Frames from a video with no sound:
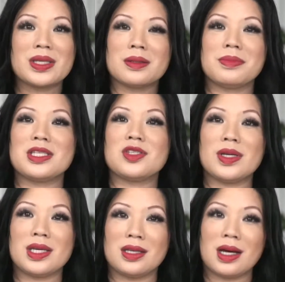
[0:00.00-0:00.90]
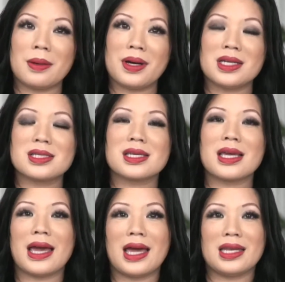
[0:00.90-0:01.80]
between Elon Musk
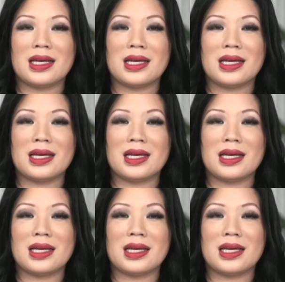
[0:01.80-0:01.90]
and,